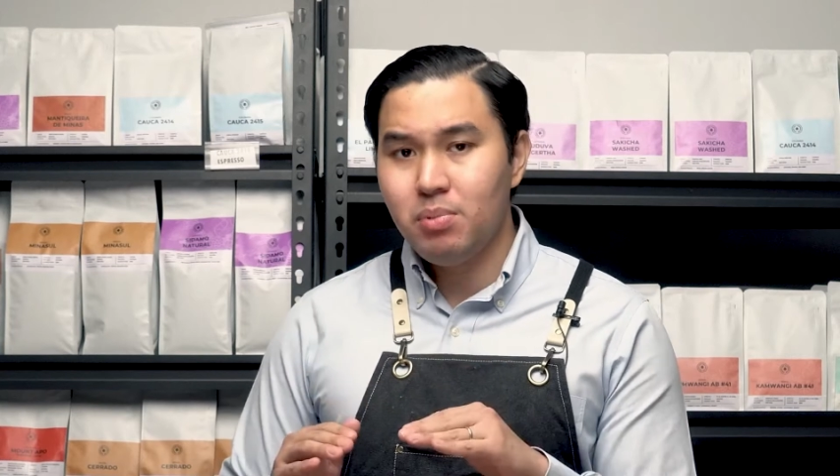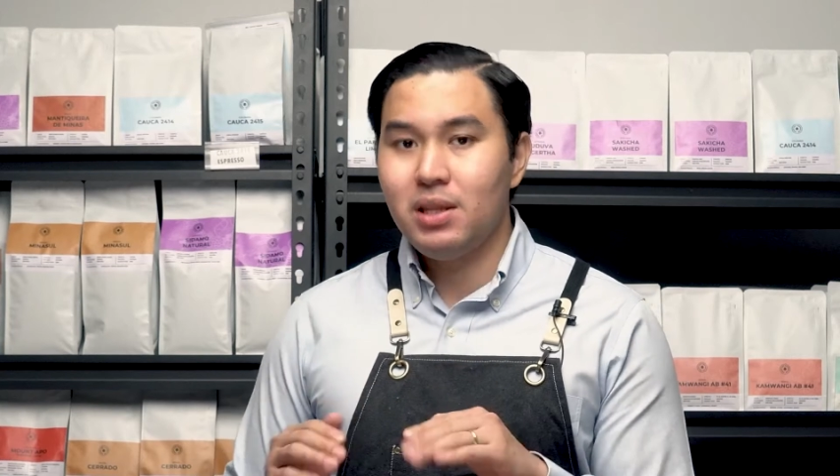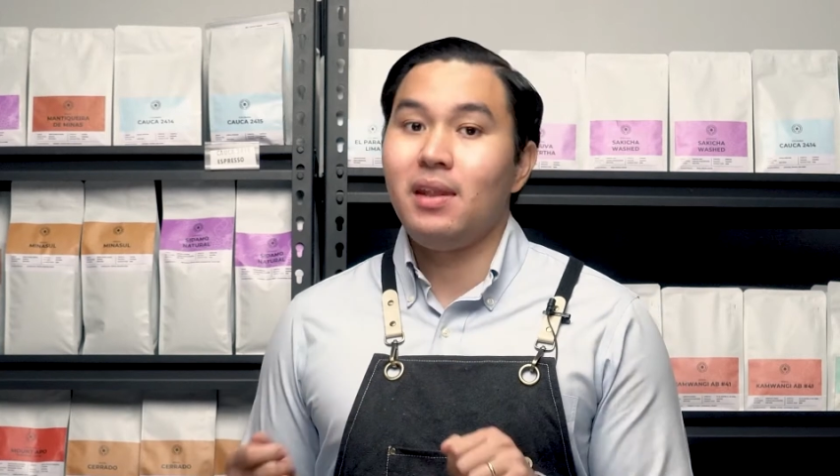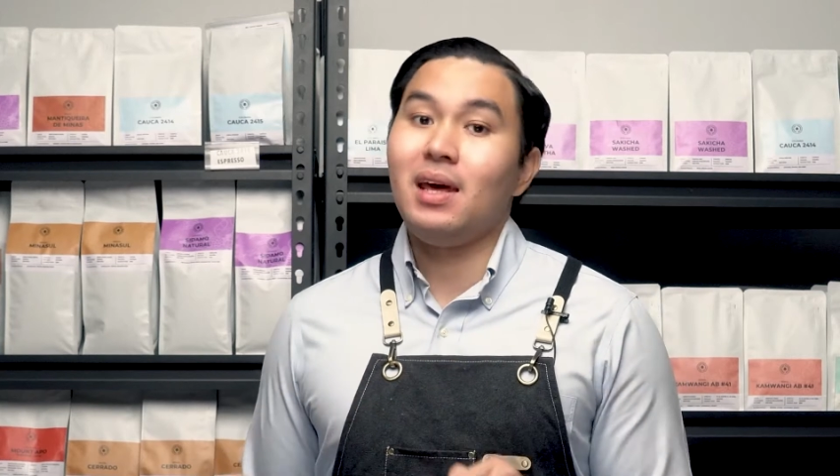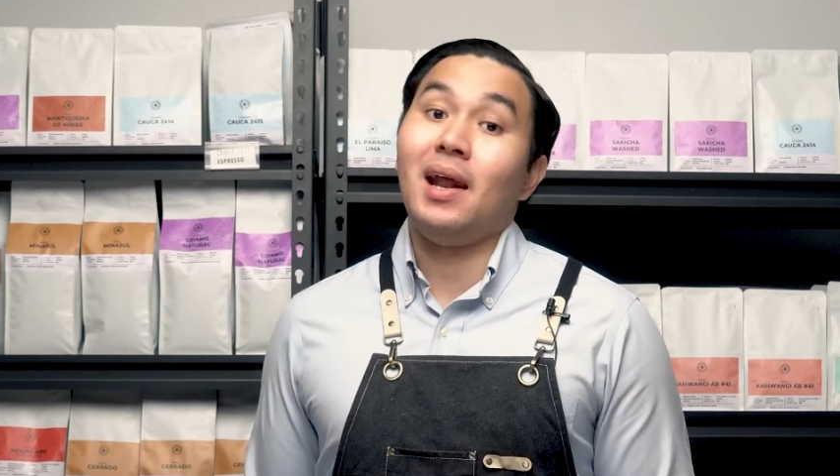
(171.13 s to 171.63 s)

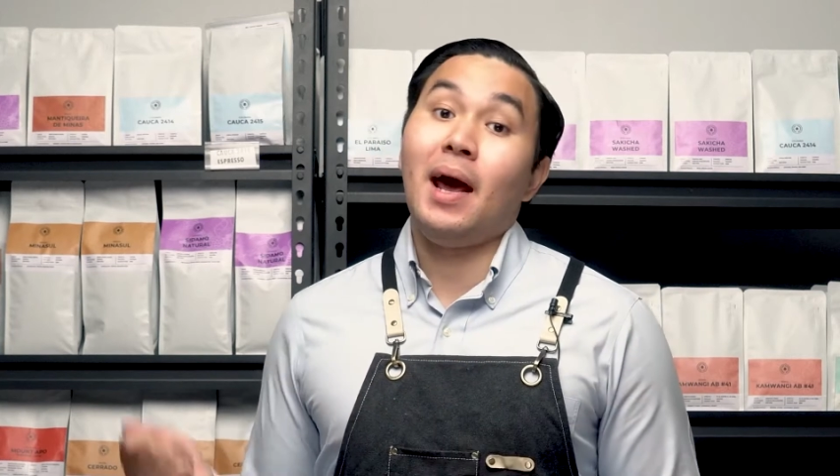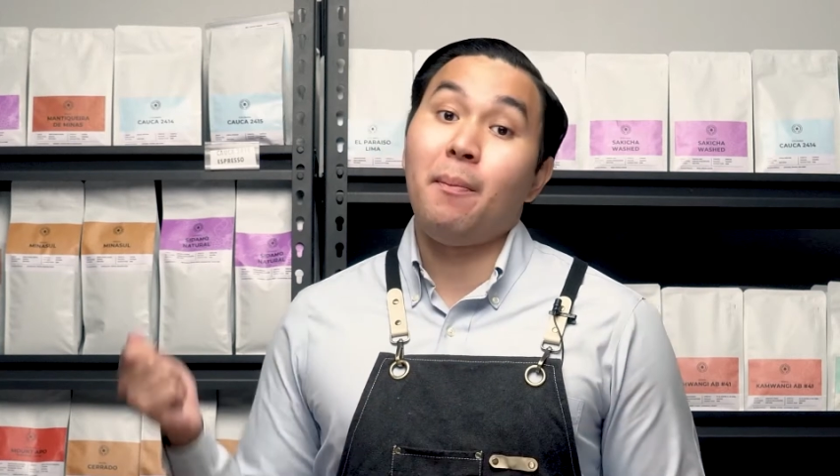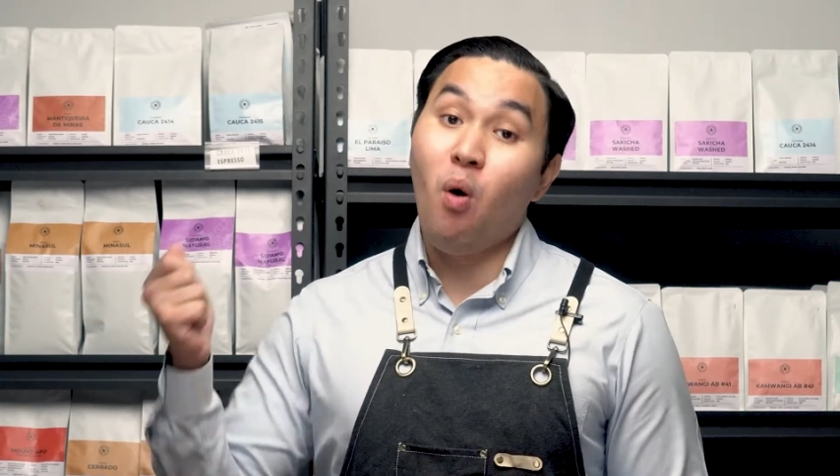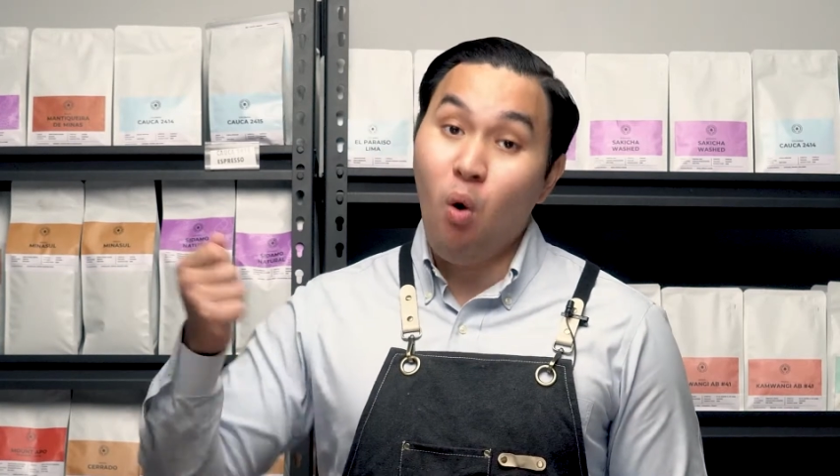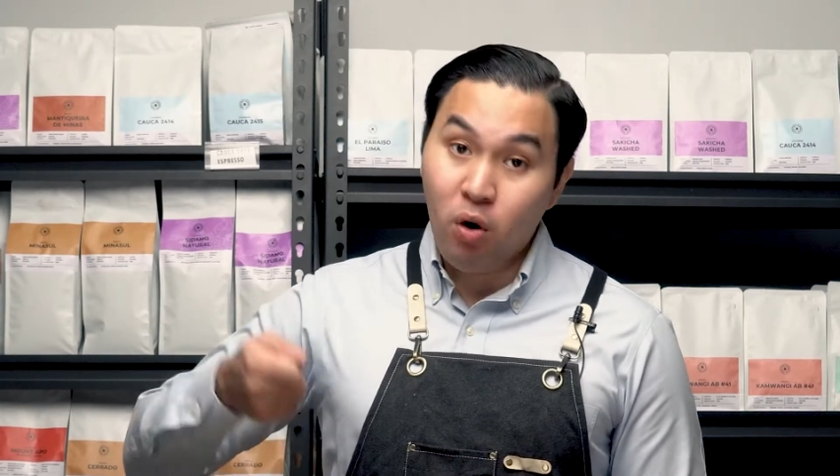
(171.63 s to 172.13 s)
bit and then I
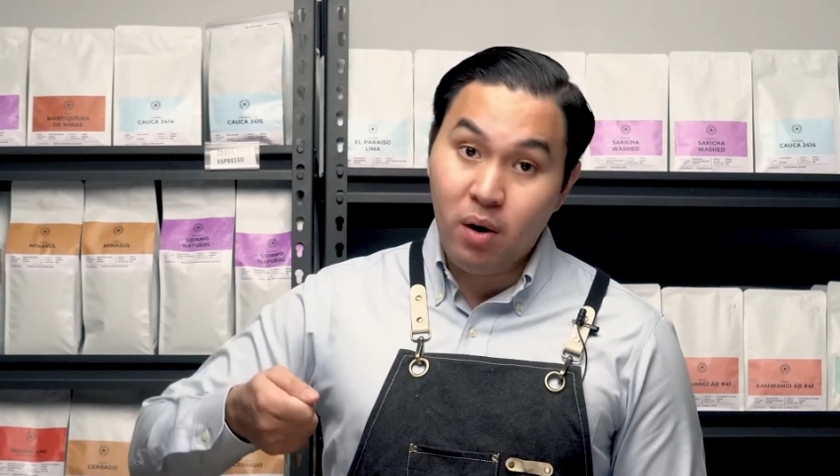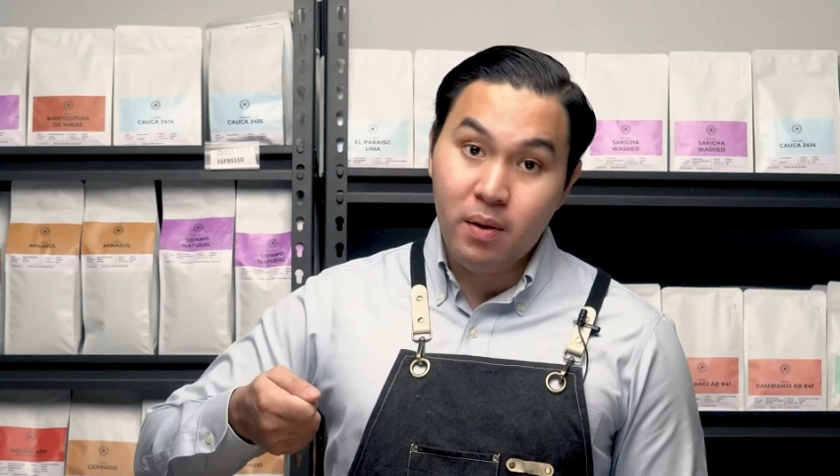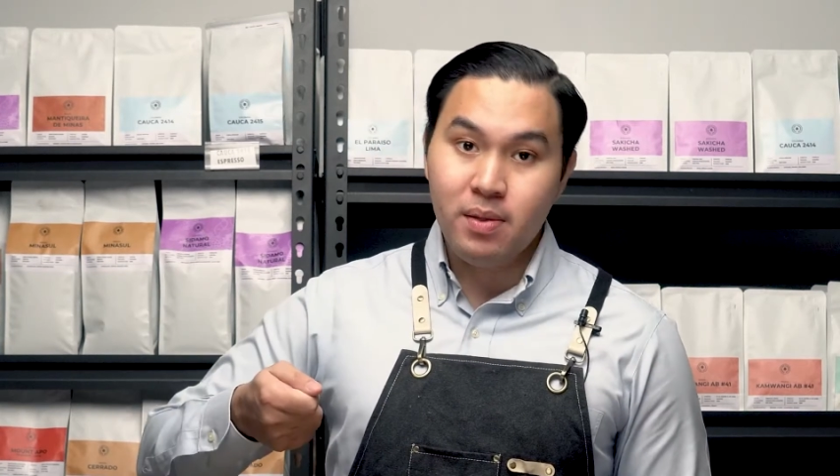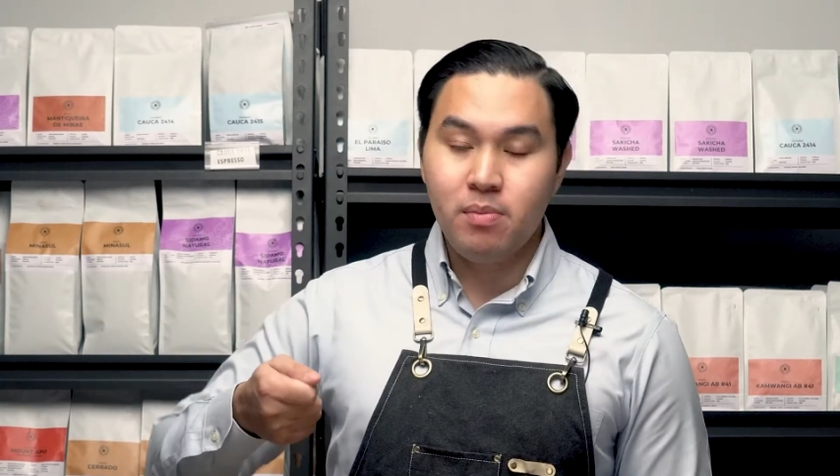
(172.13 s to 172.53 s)
pour